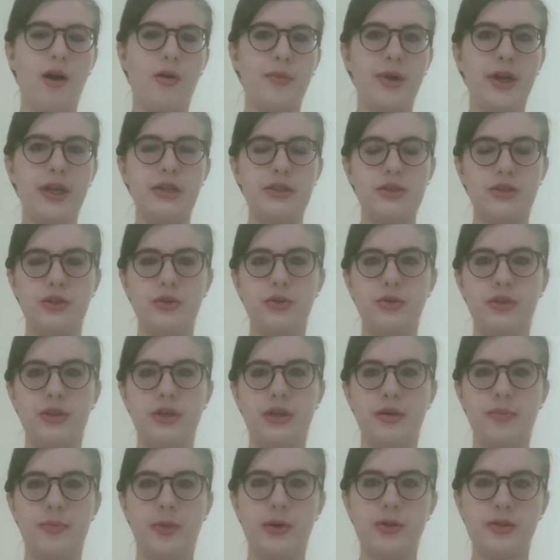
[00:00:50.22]
into
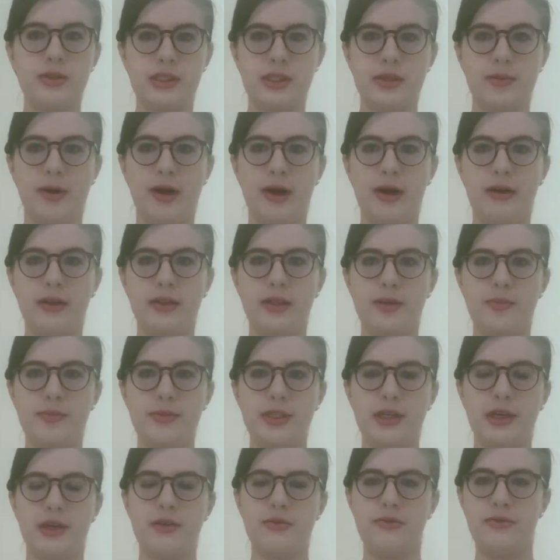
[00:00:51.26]
the
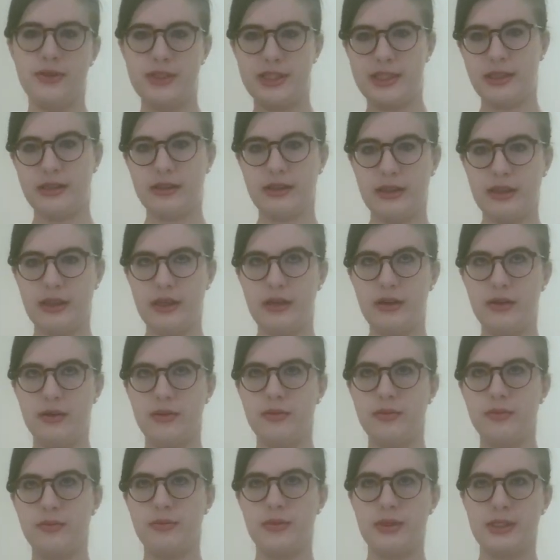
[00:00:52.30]
post-apocalyptic facility
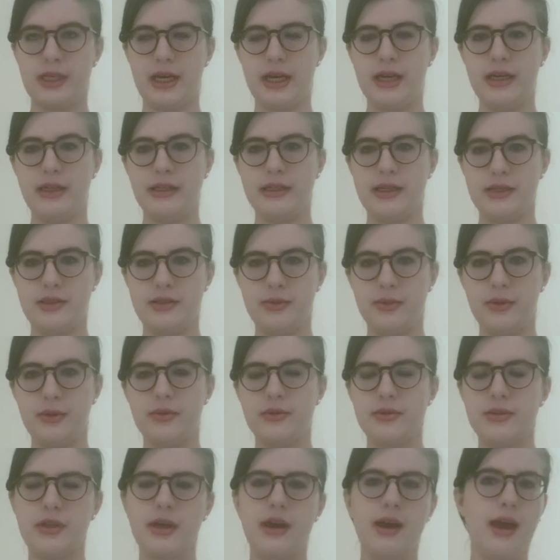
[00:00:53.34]
residing Nessa
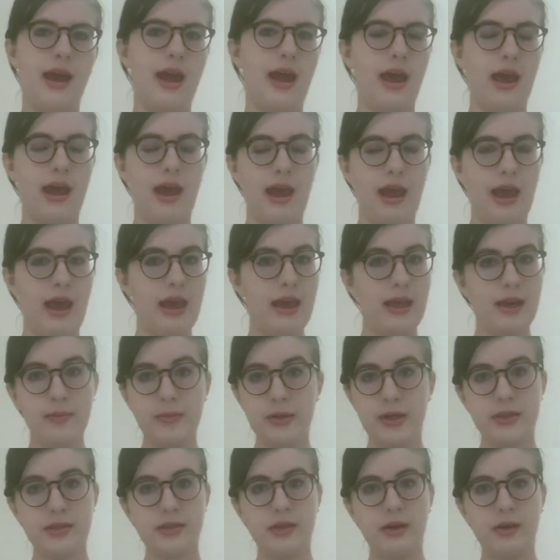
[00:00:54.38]
Rose. And I'm
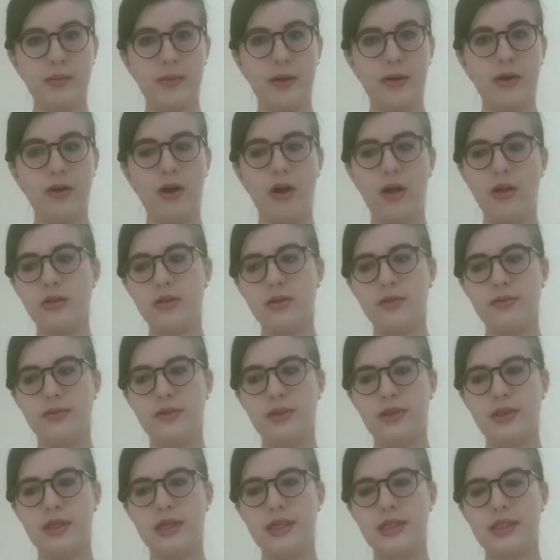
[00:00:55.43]
going to talk about all of the
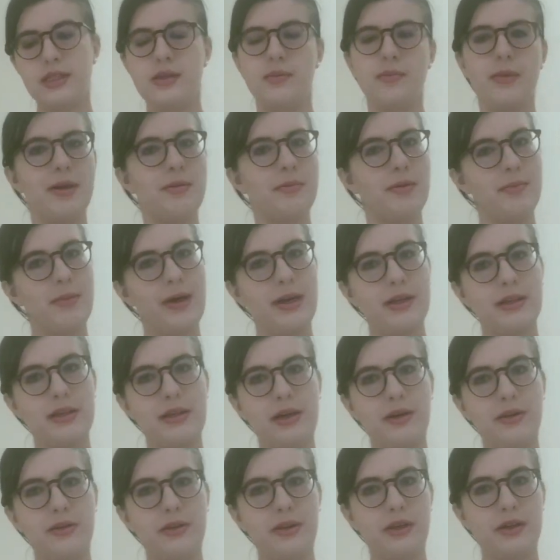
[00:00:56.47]
things that make me mad at the
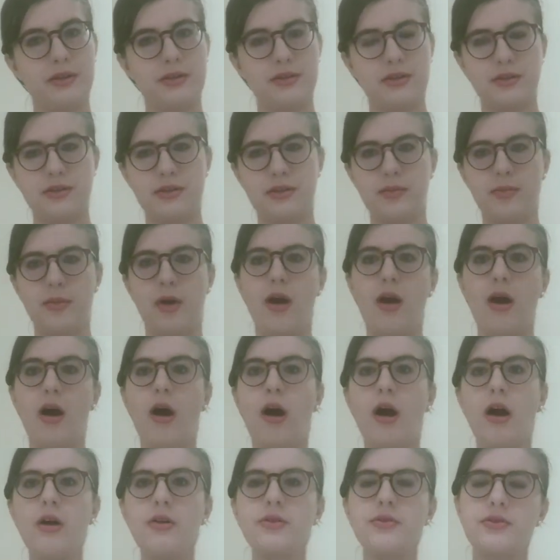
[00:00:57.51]
healthcare system.
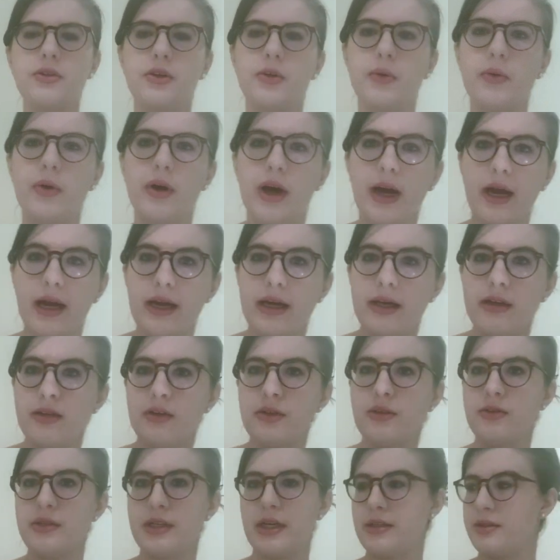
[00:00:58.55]
Also, I got a
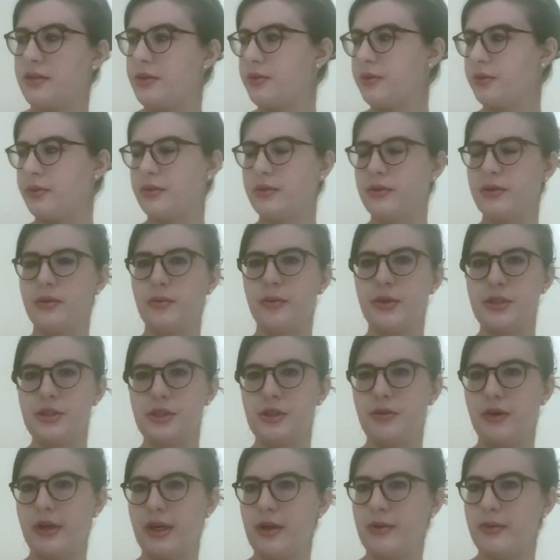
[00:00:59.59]
new tattoo, which
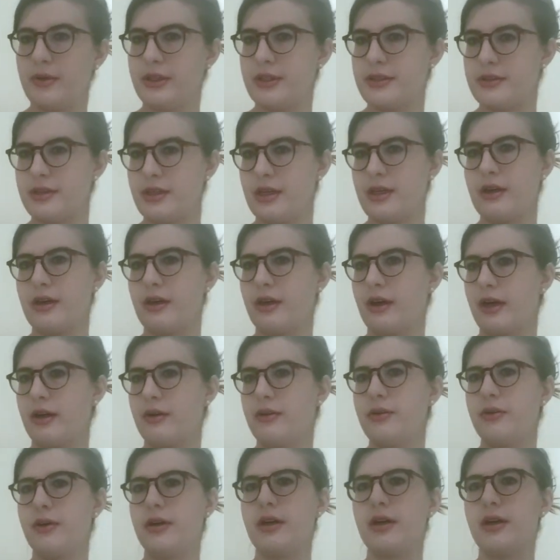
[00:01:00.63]
you can't really see.
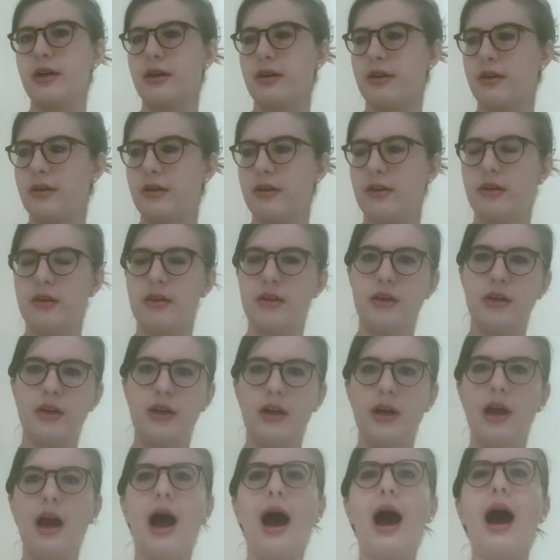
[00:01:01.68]
I
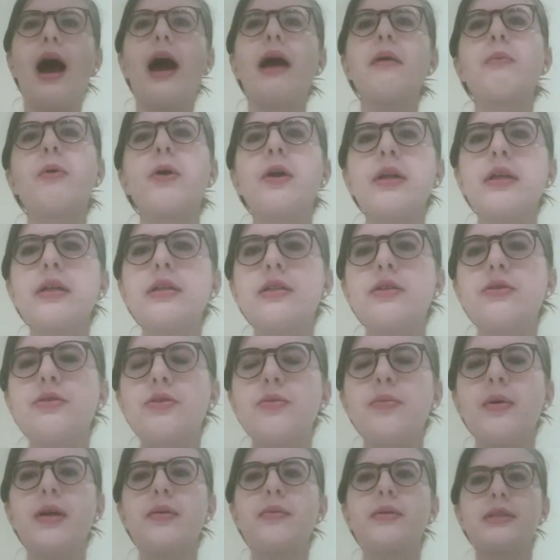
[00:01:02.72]
wanted to
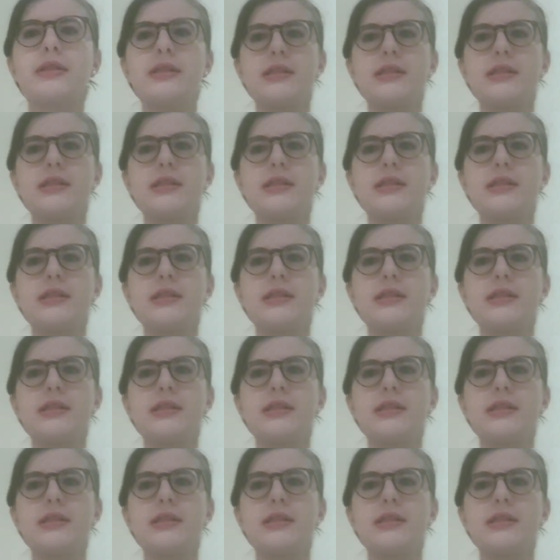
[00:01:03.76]
be able to